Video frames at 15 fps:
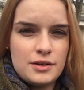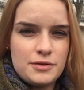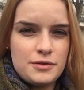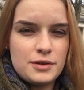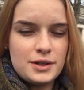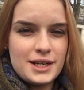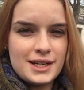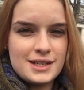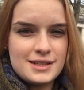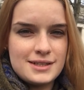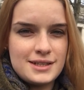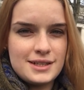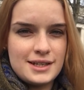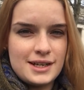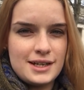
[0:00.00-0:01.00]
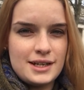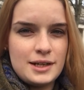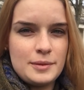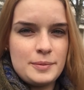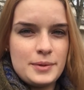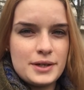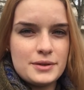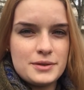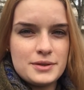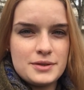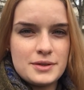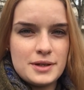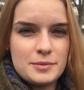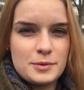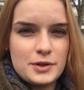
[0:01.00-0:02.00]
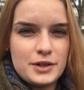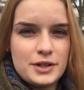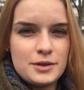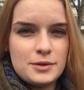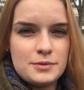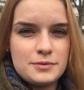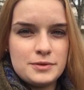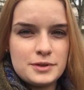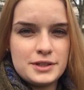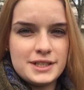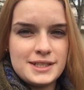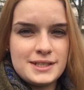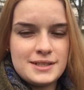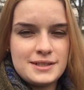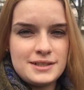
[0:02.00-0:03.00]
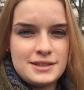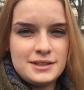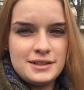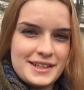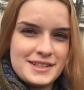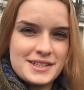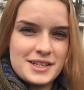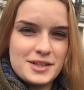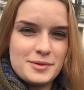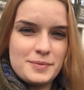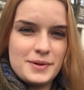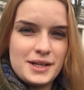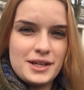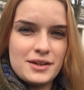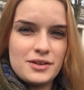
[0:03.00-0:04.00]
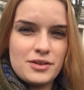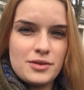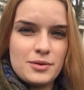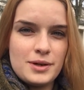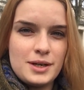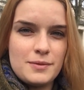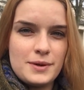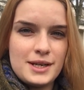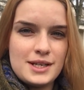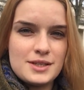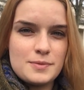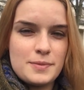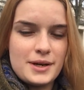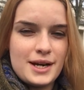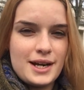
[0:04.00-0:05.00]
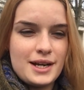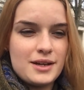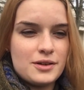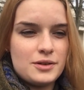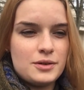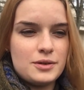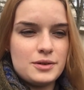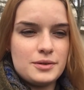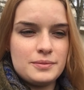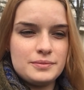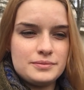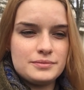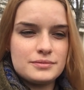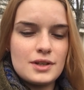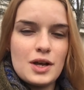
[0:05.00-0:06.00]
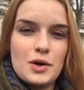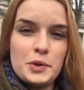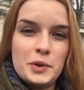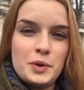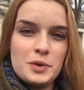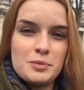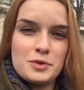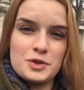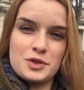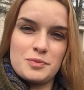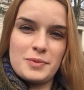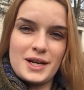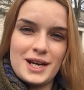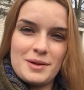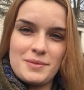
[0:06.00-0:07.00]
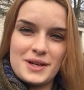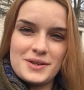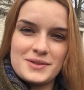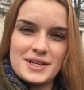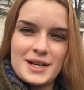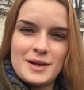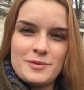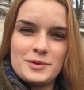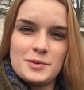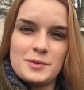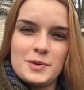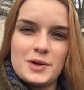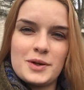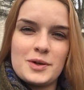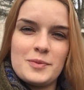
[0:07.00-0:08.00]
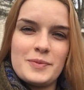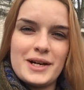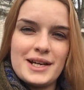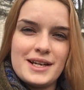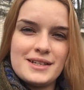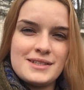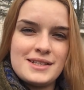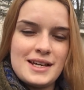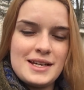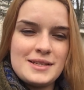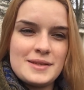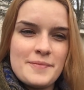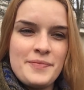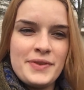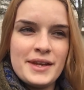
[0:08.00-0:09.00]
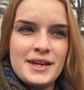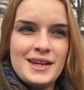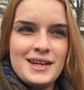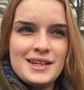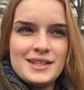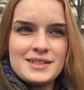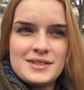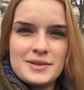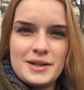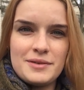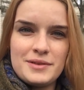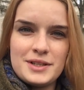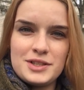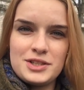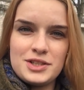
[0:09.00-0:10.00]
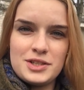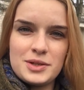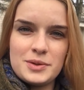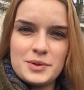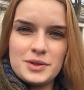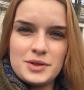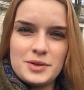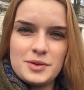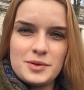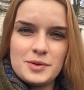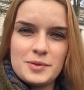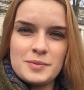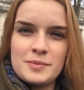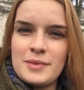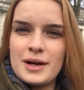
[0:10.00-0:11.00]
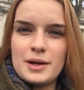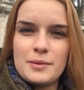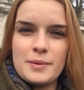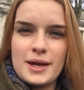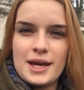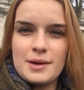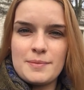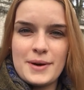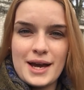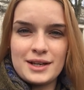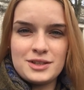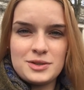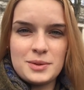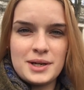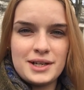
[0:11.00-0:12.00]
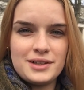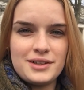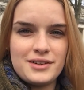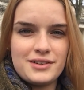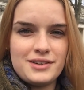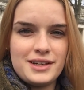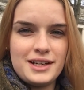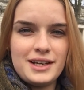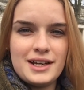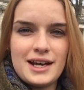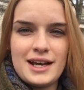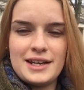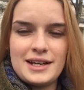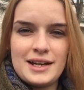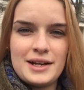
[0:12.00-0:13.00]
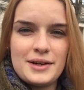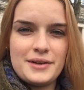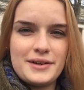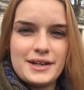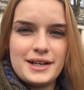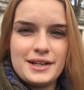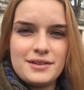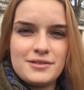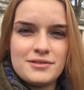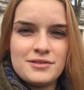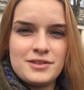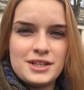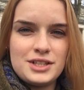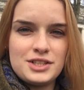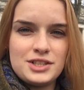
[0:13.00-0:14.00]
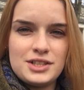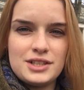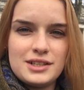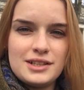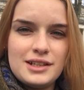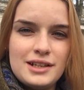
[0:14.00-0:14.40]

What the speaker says: for next year, but also I'm going home for Easter. It's gonna be a 3 weeks break, or almost break, because I have to work on my essays. So I will show you my way back to Hungary and how I reach